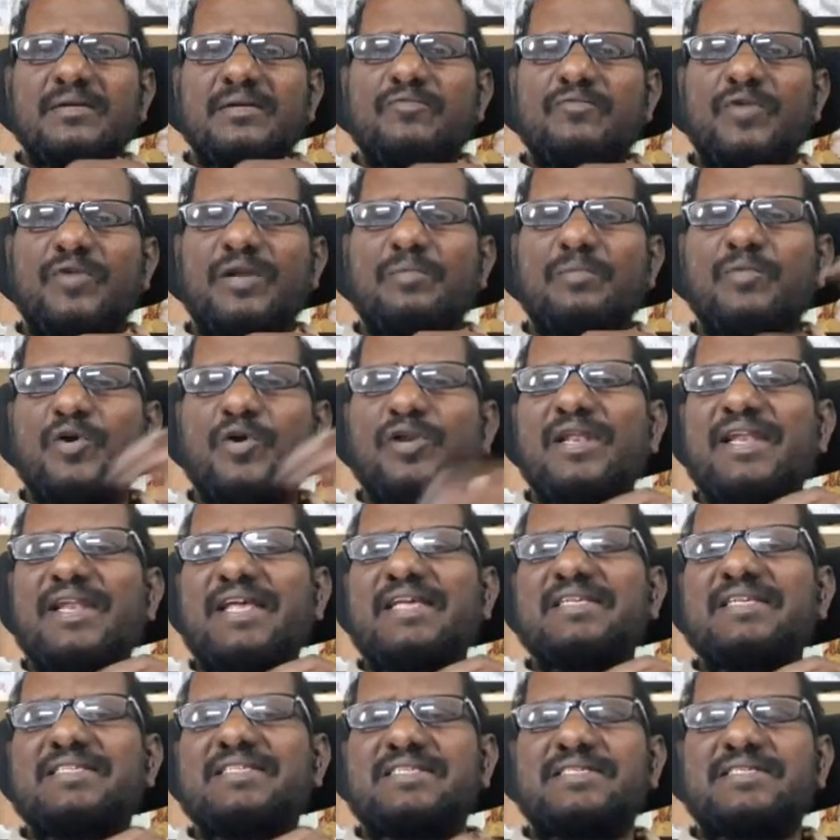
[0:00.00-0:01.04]
One model
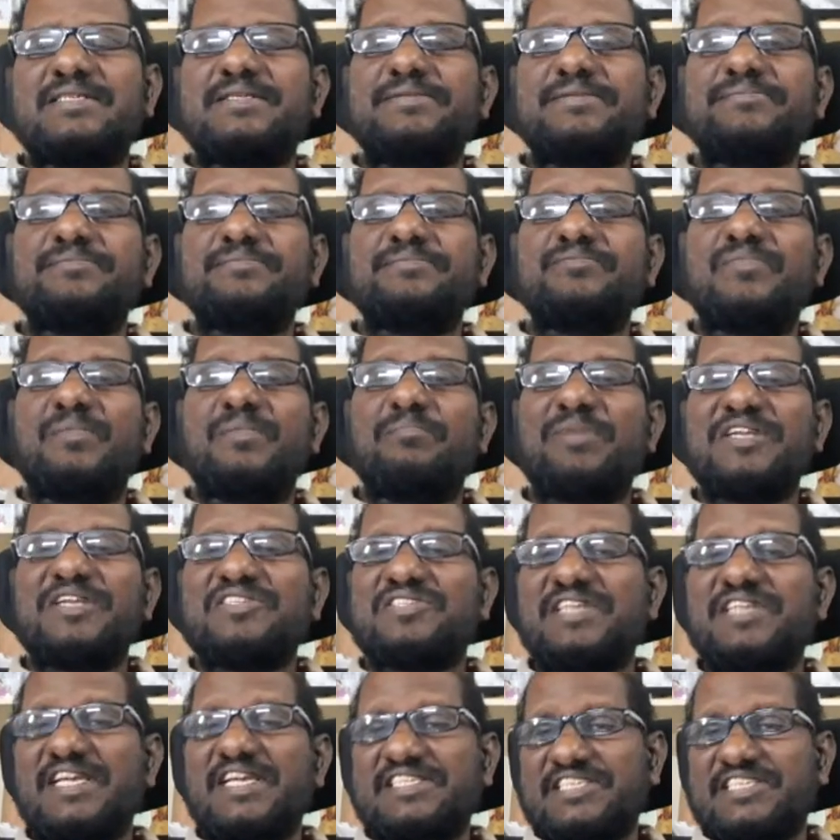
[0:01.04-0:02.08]
is
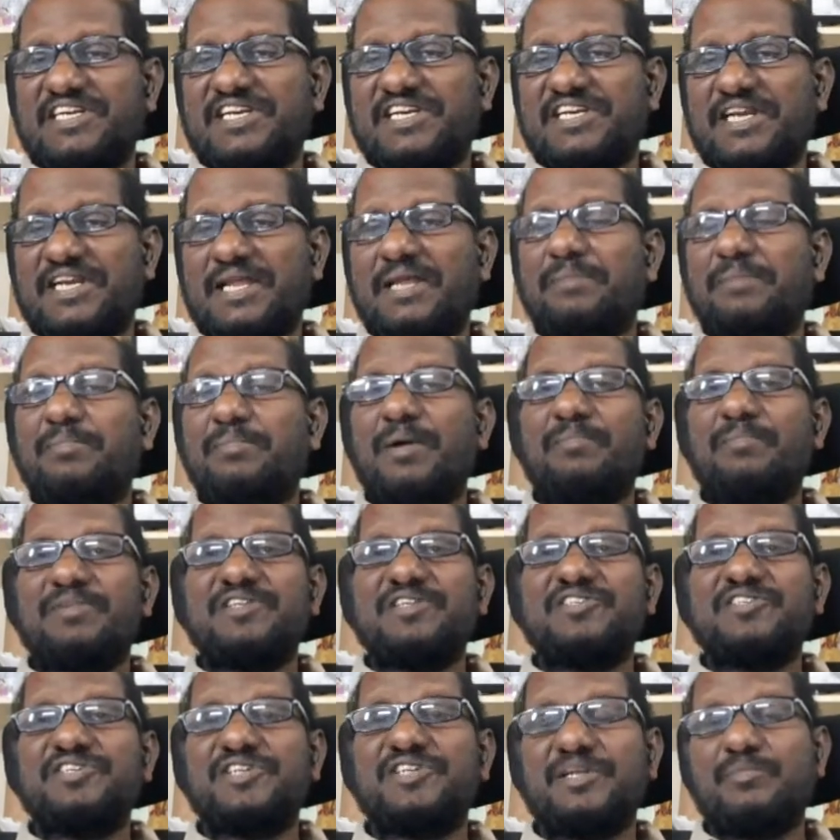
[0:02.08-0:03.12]
press agentry
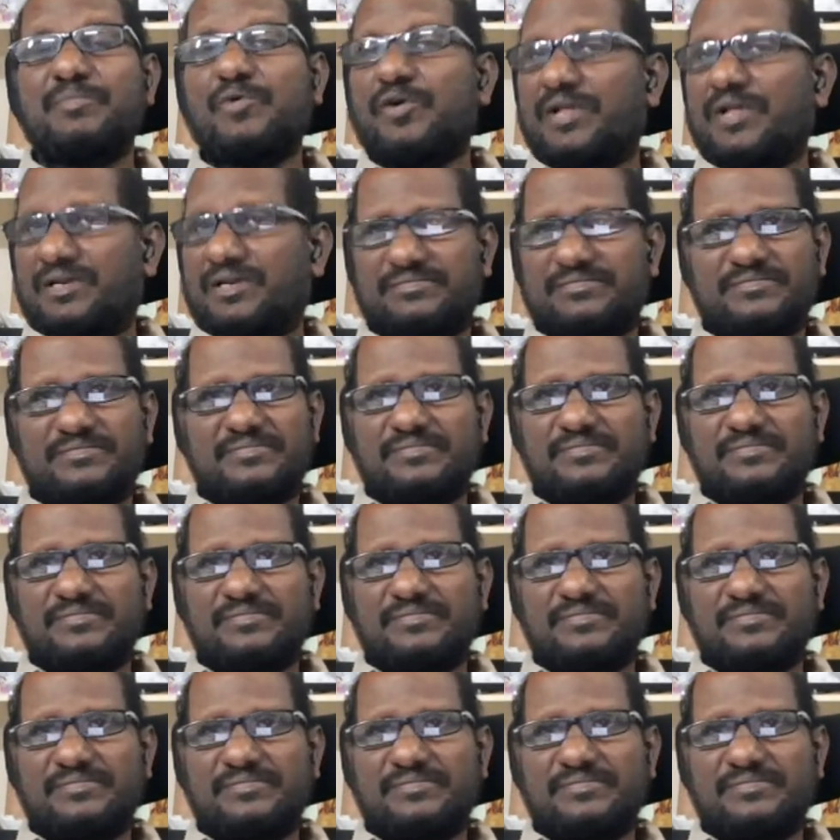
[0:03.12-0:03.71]
publicity model.